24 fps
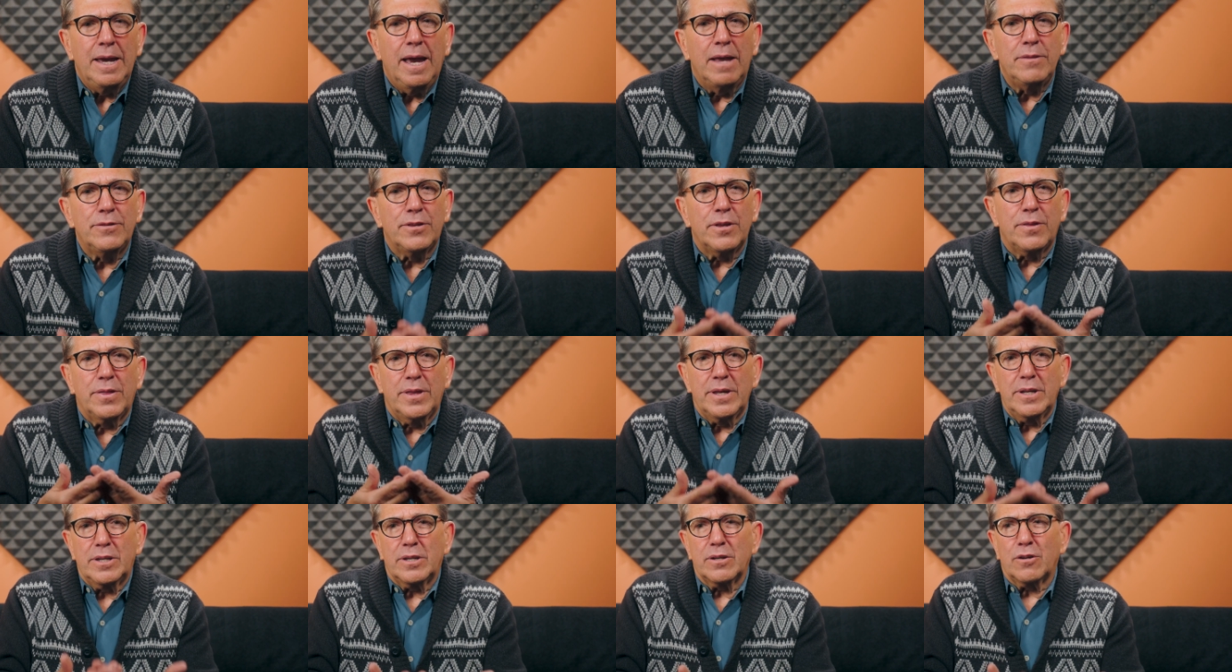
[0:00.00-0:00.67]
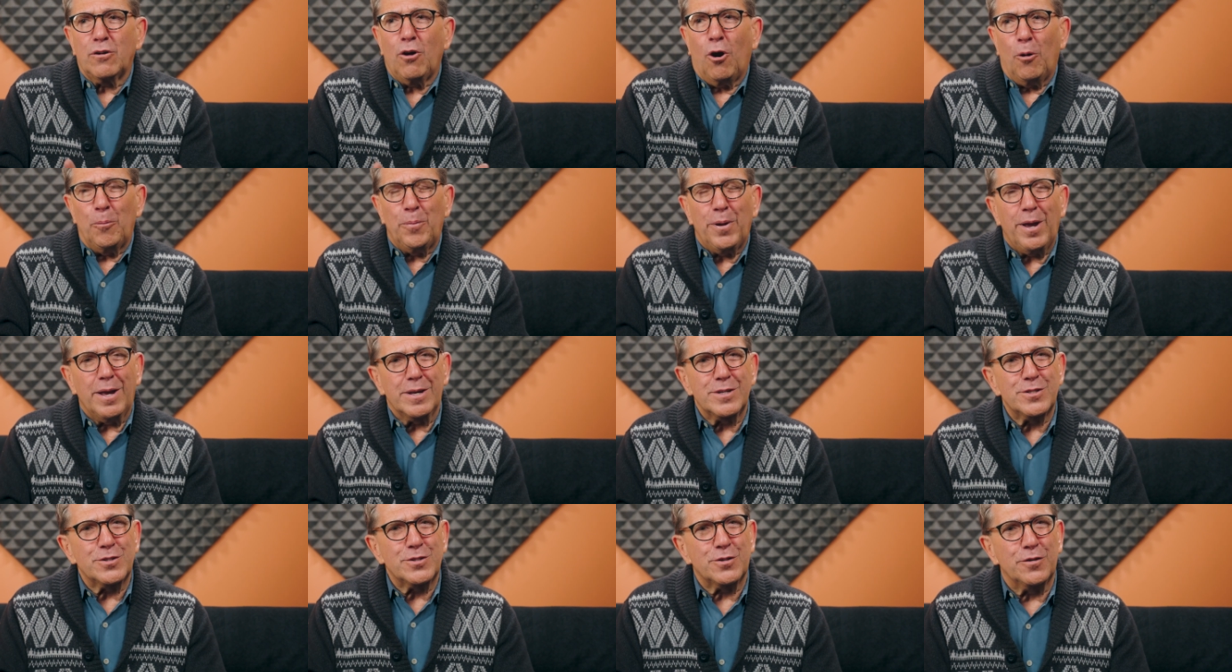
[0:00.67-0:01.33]
And to think to call
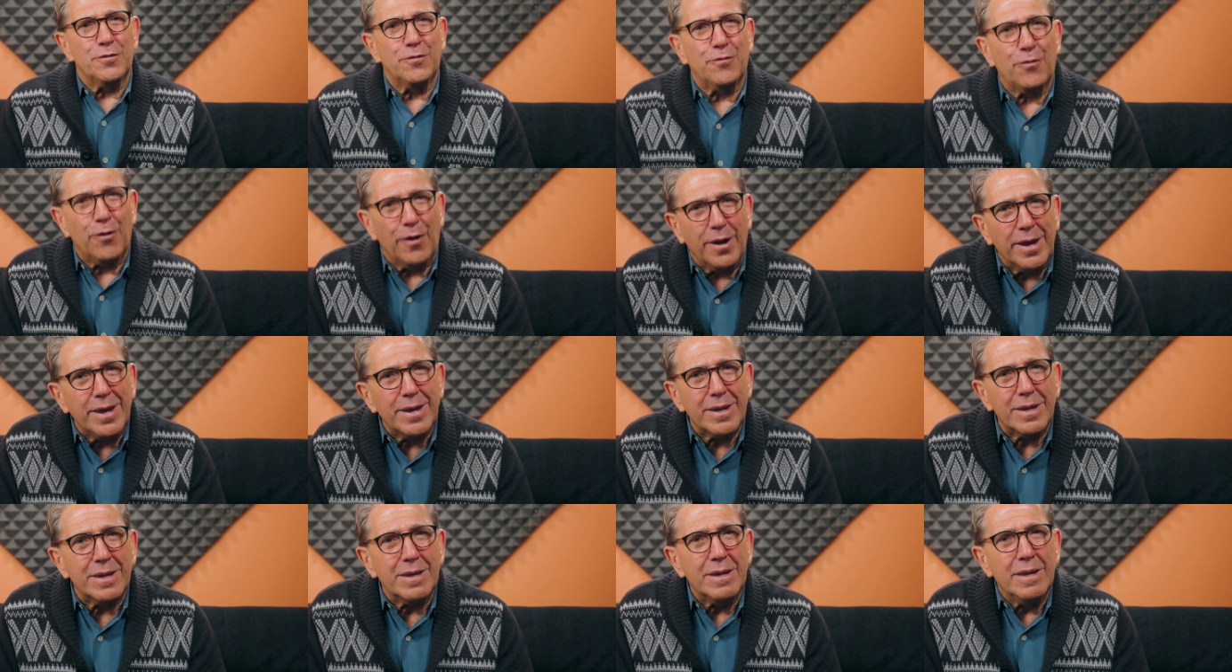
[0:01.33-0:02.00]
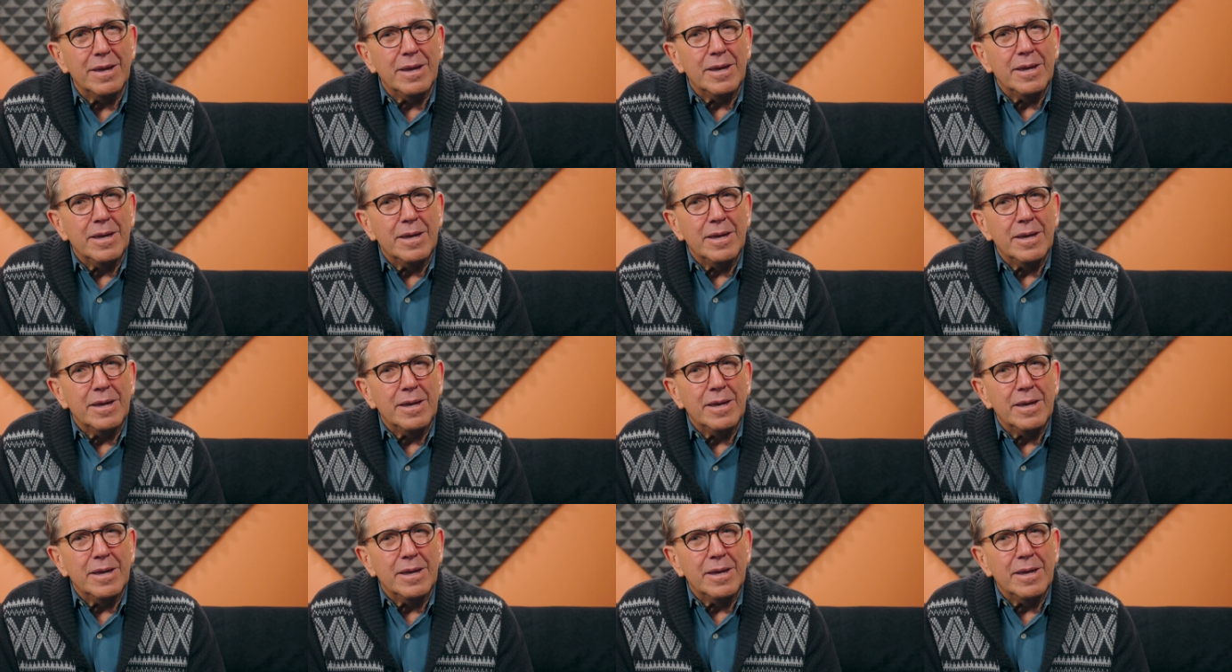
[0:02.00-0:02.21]
Pastor Frank